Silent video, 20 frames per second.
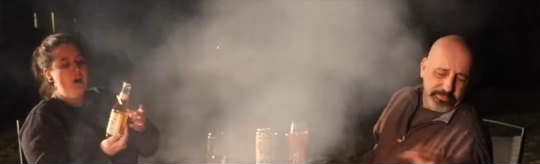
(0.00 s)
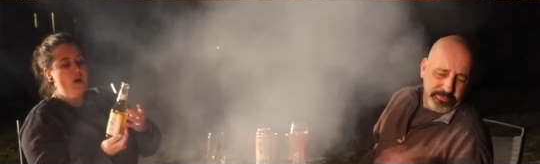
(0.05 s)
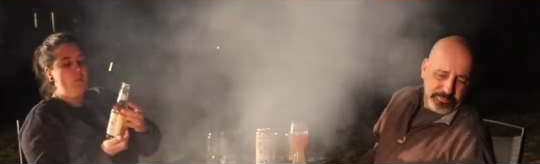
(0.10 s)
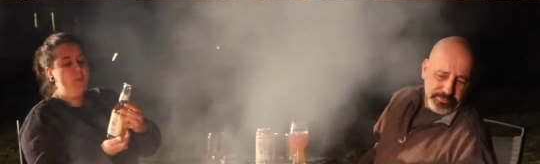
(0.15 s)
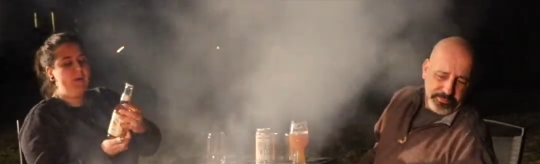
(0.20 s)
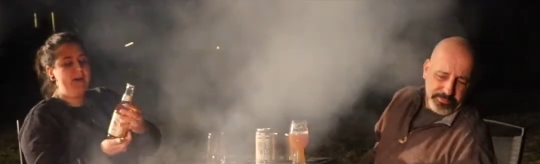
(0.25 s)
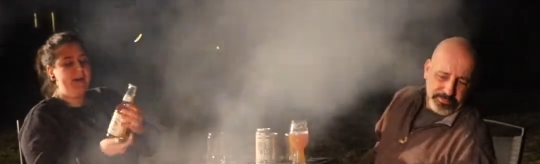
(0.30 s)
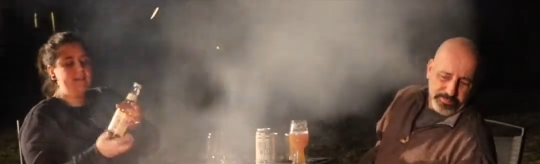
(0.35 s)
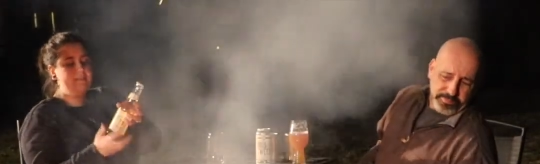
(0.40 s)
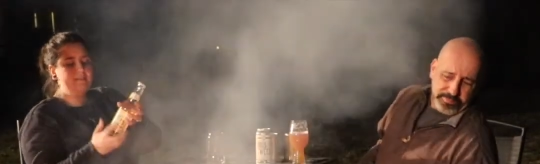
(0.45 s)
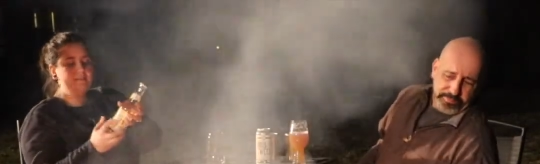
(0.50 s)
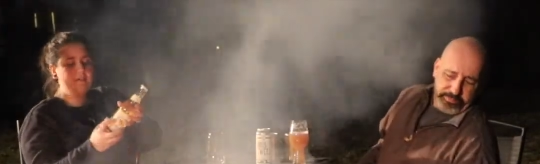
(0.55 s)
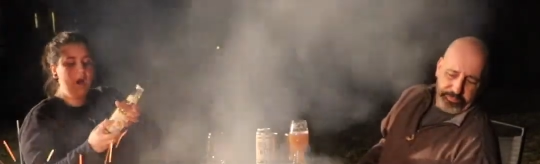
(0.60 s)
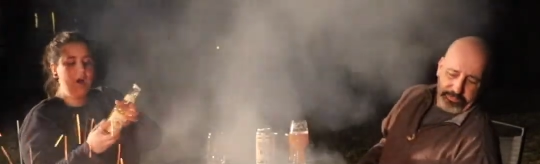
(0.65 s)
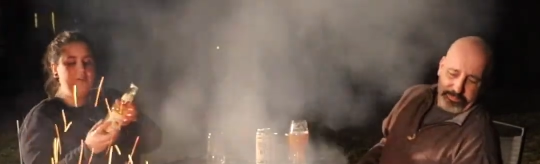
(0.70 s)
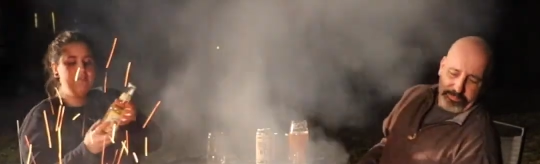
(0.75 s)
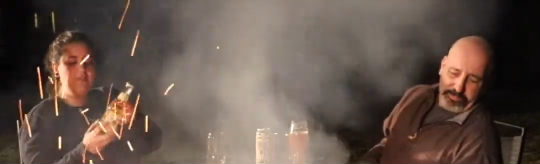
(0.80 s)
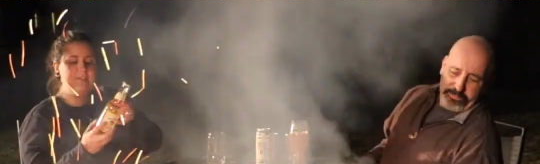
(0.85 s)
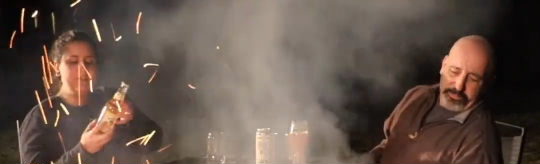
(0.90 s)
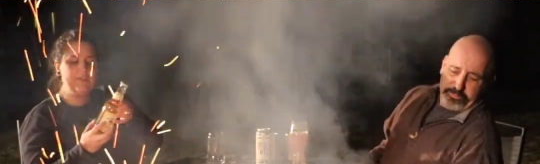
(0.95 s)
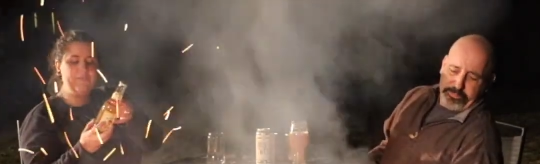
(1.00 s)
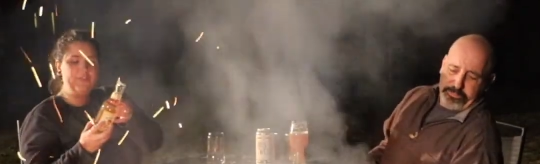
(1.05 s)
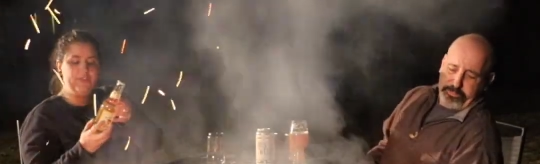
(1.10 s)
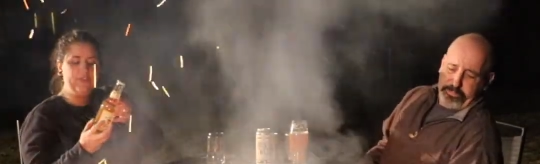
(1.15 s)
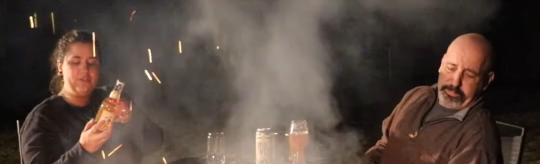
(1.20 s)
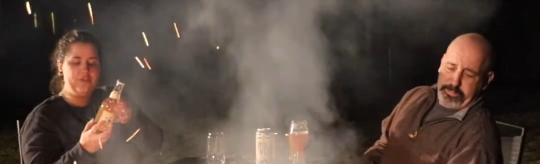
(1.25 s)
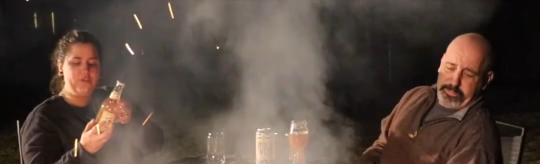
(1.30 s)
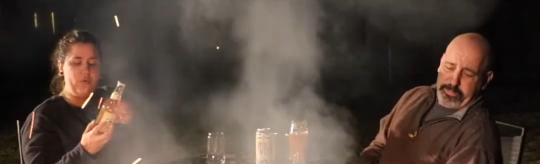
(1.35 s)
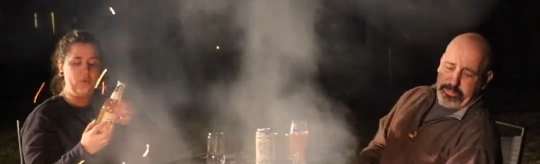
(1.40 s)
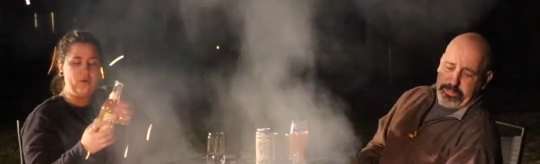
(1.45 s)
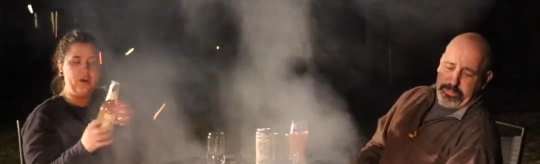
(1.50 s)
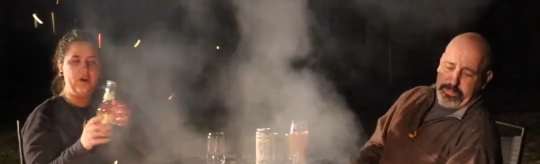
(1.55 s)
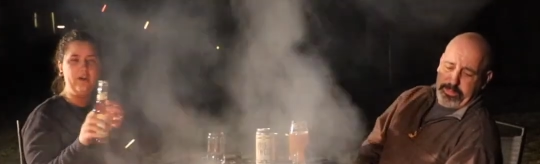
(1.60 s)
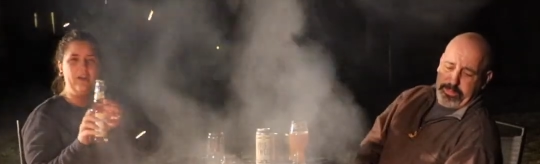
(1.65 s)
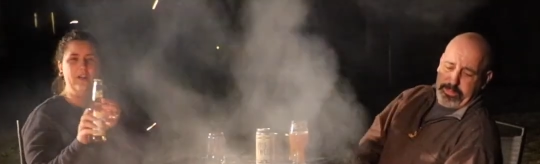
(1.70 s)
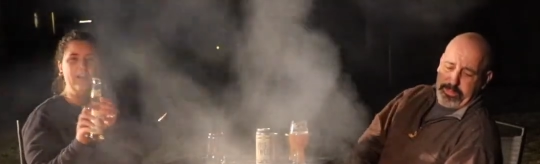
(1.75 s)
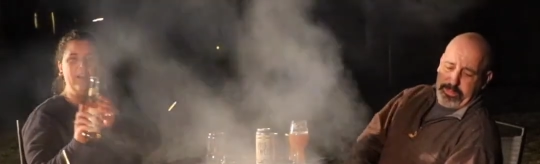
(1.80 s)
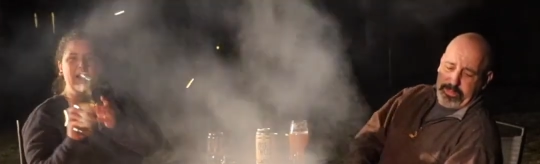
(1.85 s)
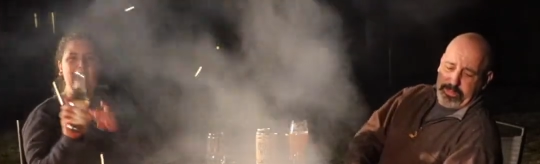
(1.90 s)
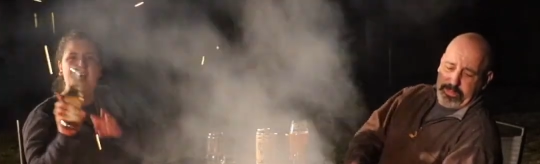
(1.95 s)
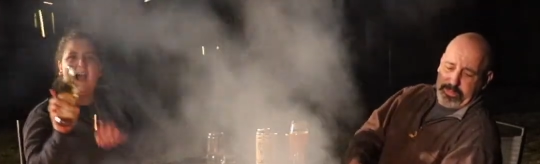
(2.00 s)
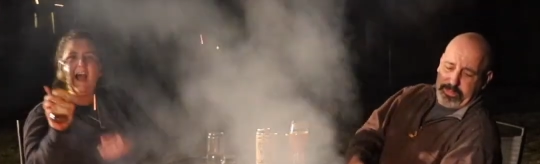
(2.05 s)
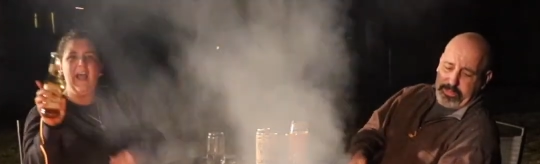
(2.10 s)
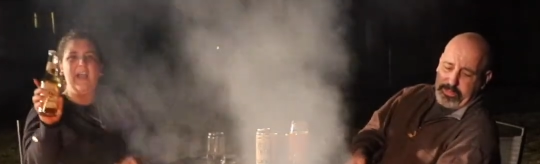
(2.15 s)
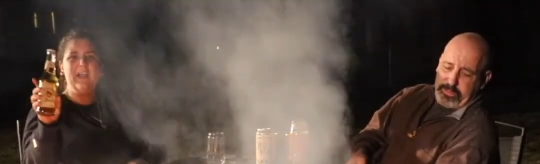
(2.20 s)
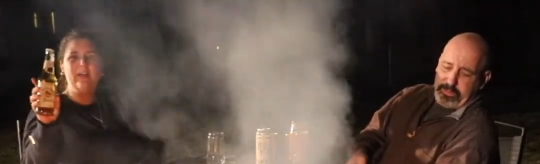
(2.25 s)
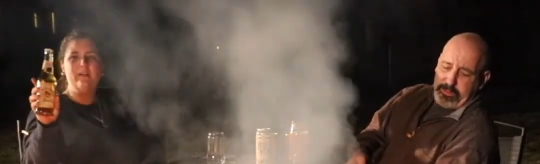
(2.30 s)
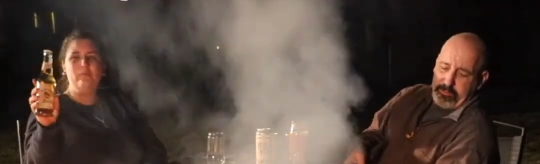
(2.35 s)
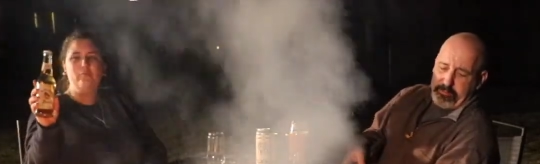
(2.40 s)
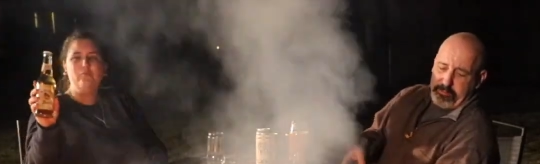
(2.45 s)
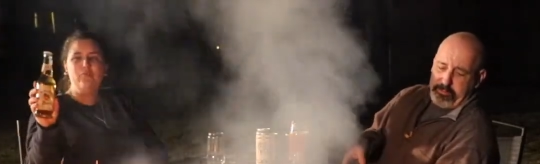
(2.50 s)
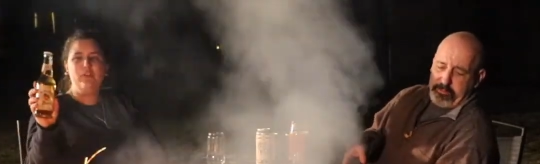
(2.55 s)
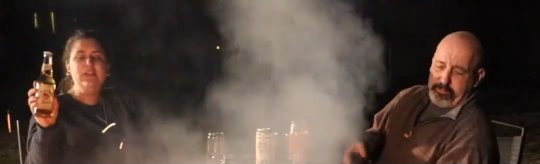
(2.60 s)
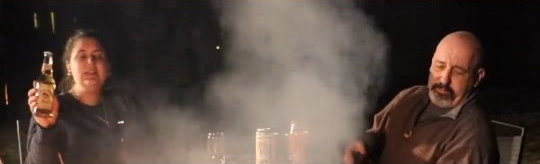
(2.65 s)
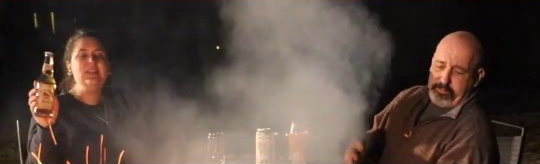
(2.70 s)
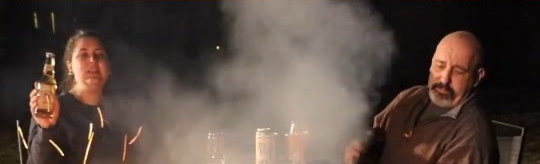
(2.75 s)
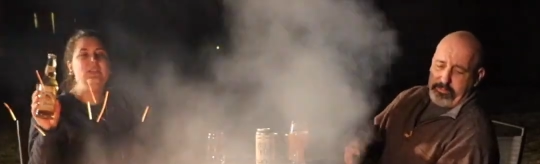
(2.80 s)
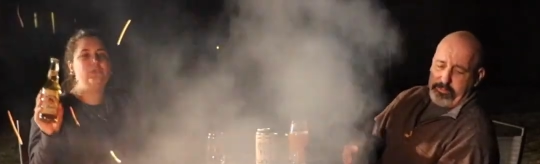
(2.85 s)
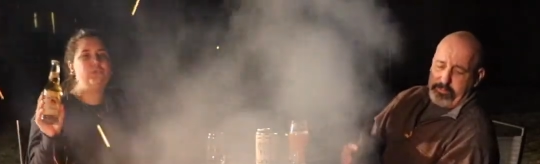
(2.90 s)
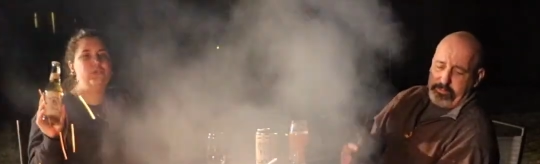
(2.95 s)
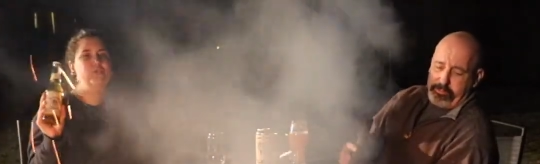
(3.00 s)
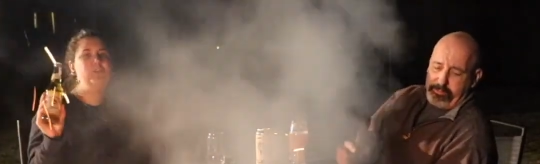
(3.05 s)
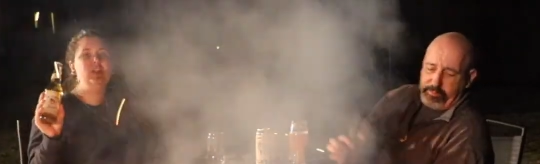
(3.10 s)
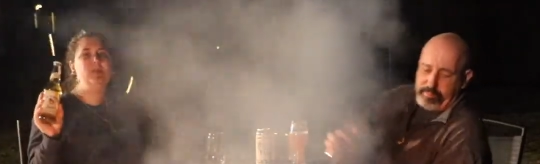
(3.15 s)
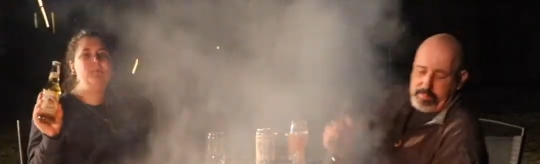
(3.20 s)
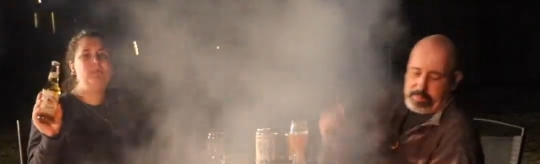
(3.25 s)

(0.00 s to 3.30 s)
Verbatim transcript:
Speaker 1: When I saw this at the store, I really truly